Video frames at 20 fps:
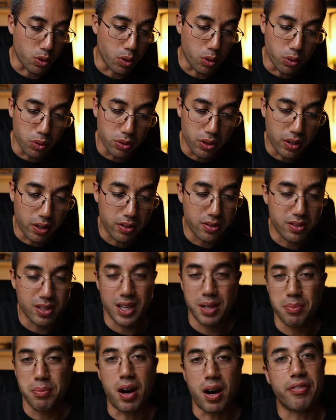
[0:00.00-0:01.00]
cold all the
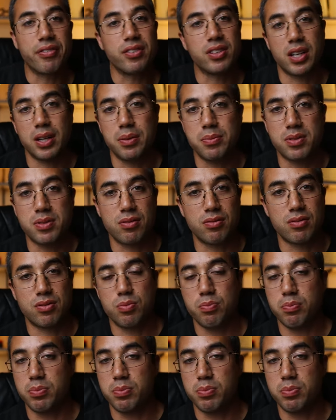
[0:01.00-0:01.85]
time. Oftentimes,